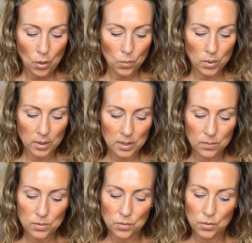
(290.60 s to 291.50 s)
Working
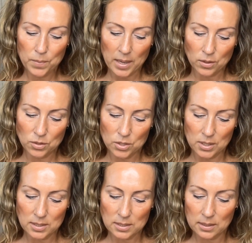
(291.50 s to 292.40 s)
with group
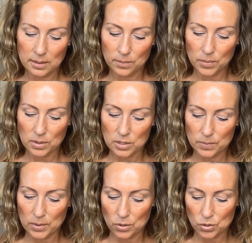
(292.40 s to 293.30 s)
energy is a leap on the
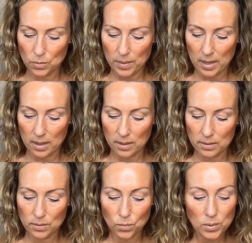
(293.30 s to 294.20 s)
spiritual path
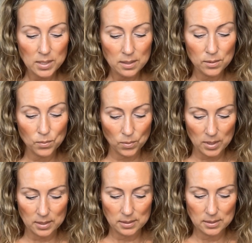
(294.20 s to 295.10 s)
with
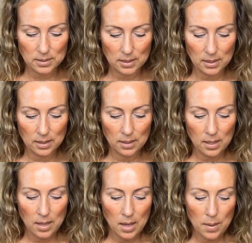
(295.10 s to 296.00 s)
risk,
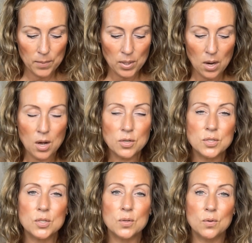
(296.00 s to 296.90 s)
but
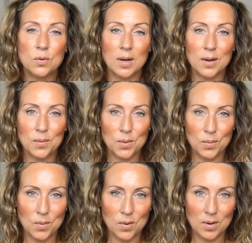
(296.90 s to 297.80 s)
also great
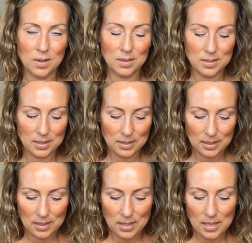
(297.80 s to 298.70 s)
reward.
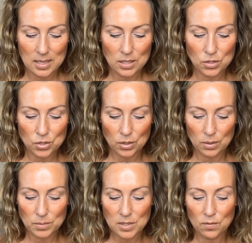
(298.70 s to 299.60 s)
In
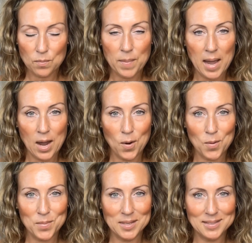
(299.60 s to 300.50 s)
terms of
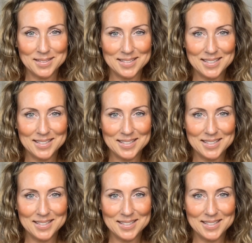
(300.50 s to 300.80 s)
empowerment